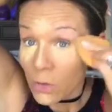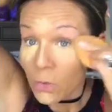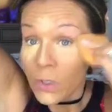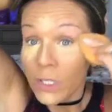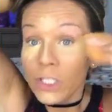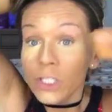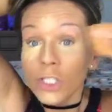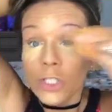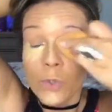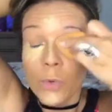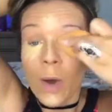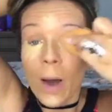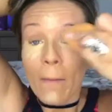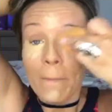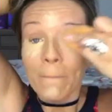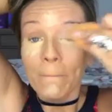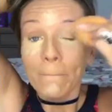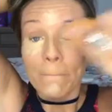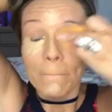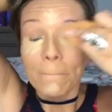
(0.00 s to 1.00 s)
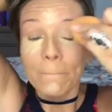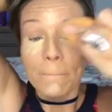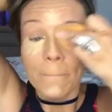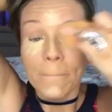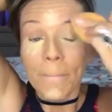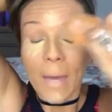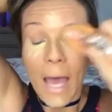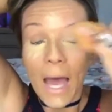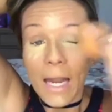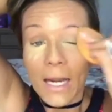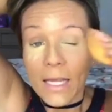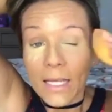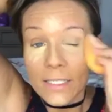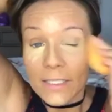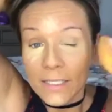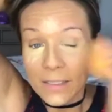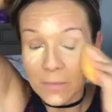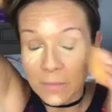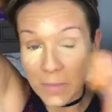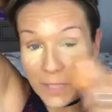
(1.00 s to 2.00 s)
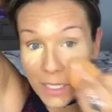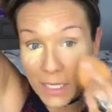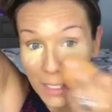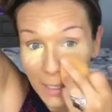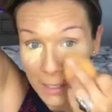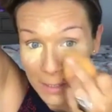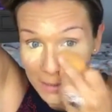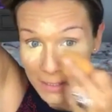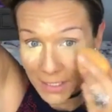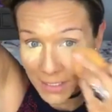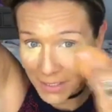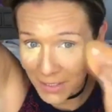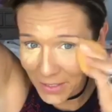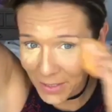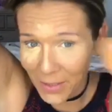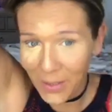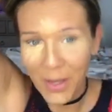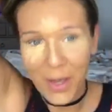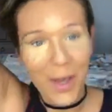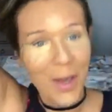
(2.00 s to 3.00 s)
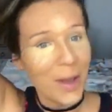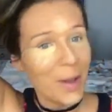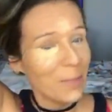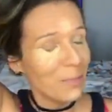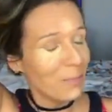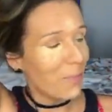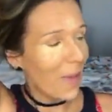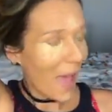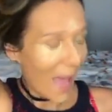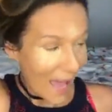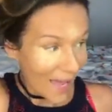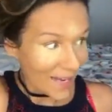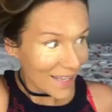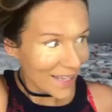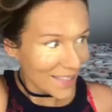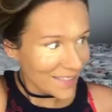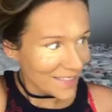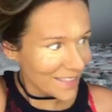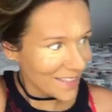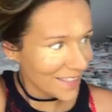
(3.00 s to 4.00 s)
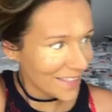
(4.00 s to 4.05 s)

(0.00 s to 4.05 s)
going to beat it, pat it